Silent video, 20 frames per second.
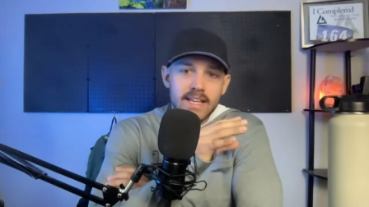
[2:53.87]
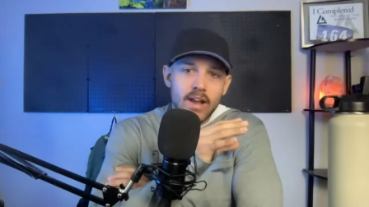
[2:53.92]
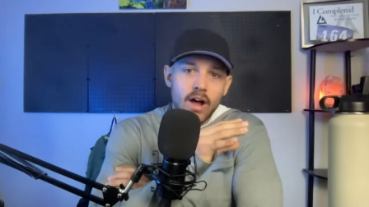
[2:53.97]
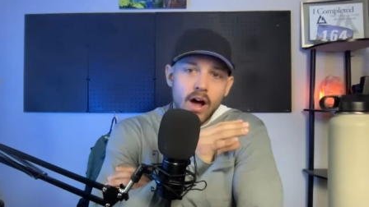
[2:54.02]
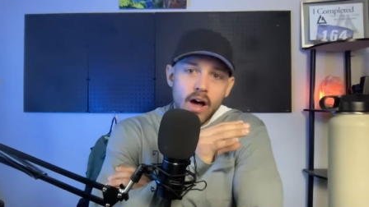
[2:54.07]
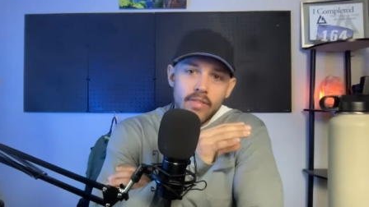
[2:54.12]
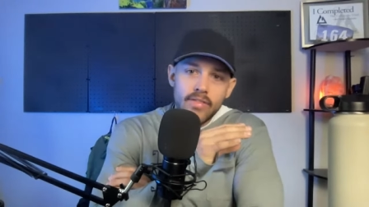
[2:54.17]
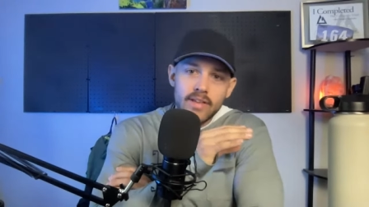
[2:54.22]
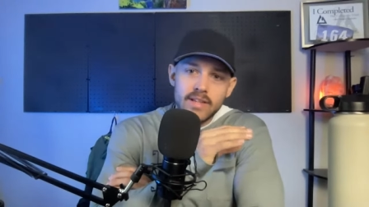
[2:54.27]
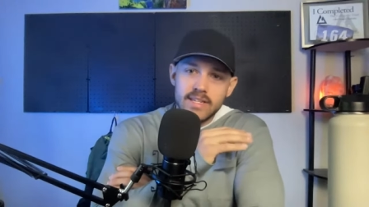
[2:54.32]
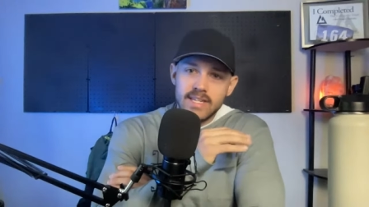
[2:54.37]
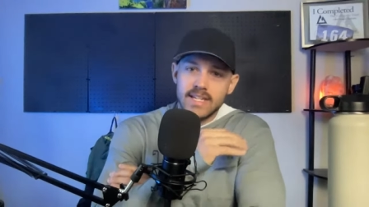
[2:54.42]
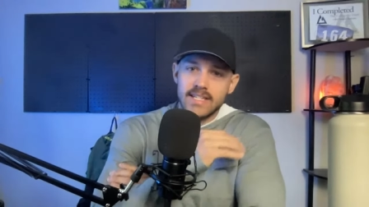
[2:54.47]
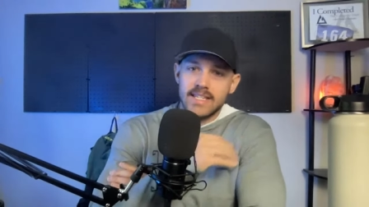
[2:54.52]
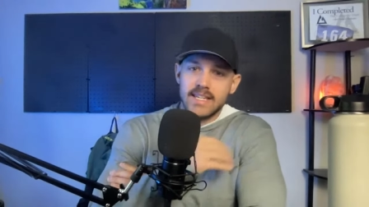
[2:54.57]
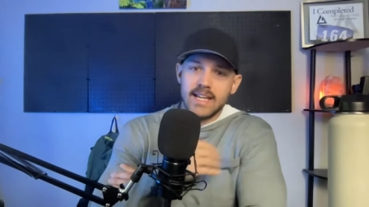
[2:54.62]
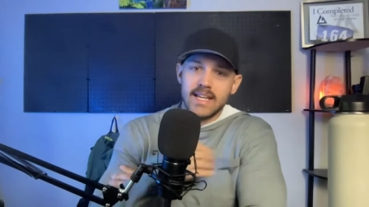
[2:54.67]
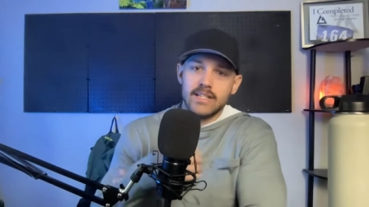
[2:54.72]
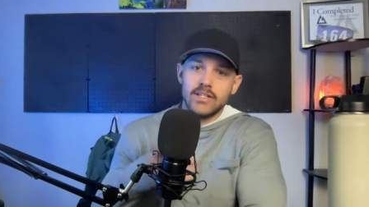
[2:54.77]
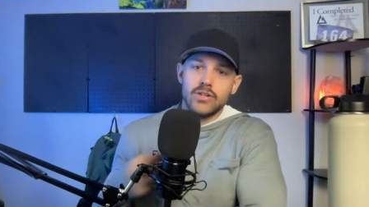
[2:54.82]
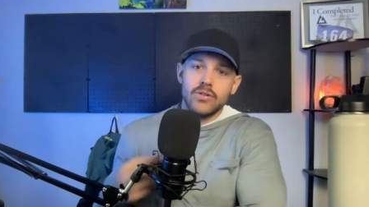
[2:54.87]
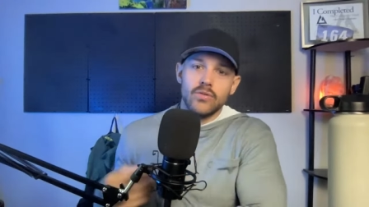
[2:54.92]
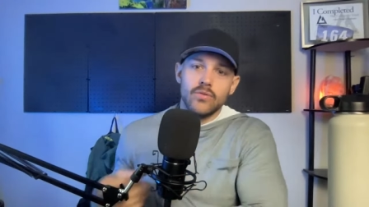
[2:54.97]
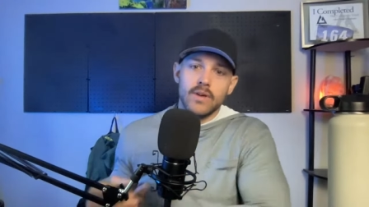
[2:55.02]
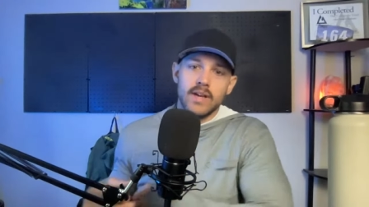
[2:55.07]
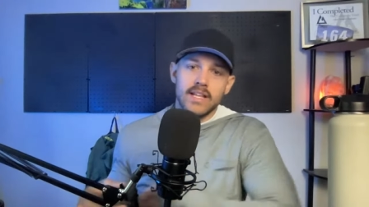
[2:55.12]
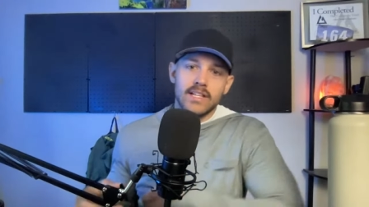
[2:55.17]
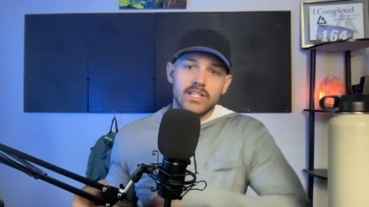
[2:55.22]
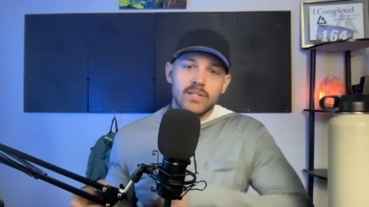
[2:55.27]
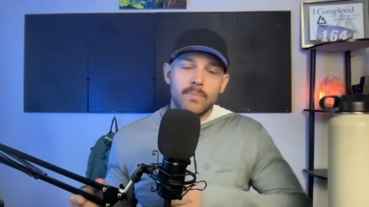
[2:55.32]
and authenticity to
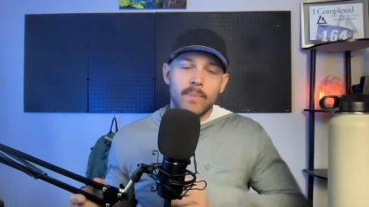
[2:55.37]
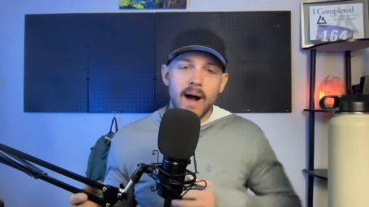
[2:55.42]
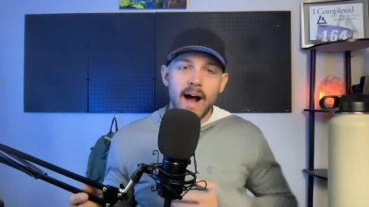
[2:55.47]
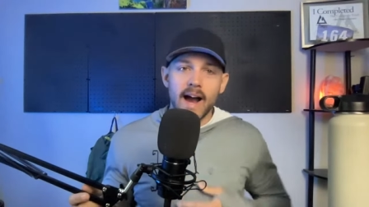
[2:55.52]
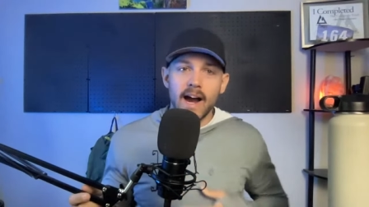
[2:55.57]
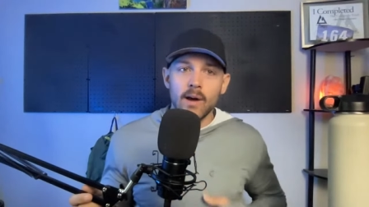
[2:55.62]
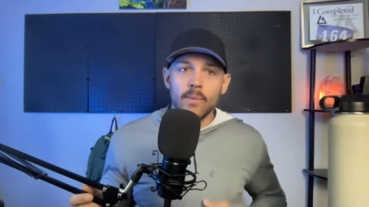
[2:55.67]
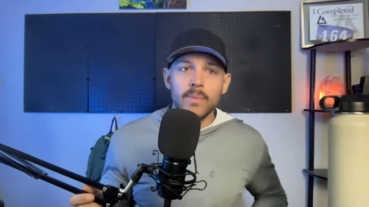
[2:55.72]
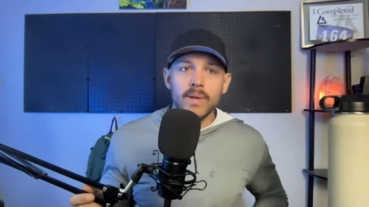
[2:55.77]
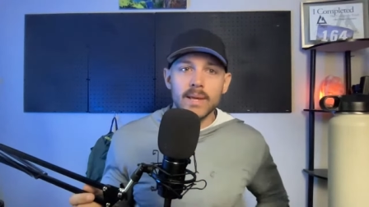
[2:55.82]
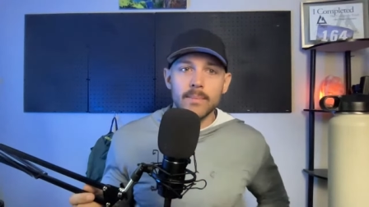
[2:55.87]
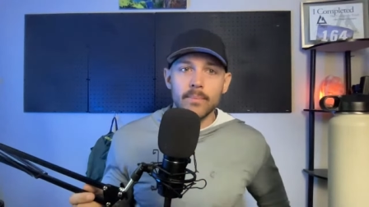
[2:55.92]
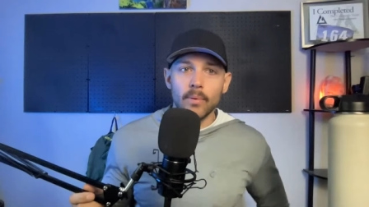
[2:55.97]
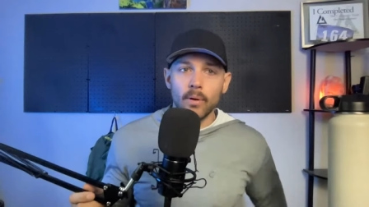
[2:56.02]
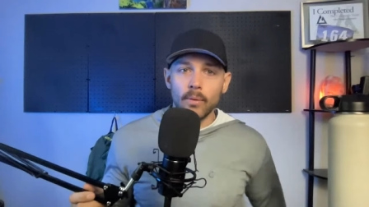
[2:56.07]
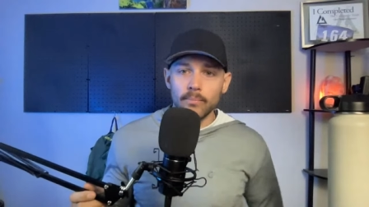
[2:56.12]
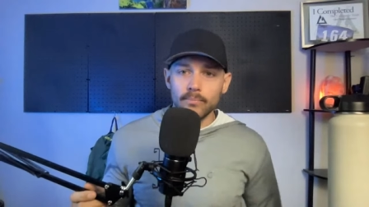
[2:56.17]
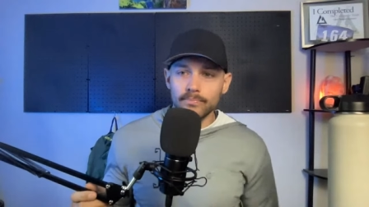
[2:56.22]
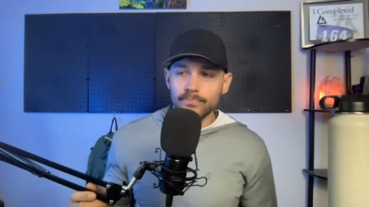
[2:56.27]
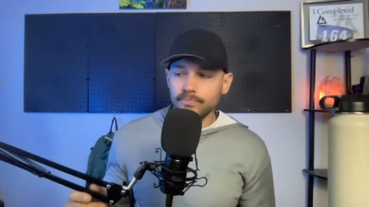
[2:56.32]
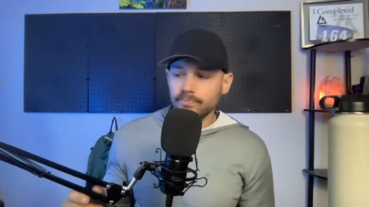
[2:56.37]
inspire people.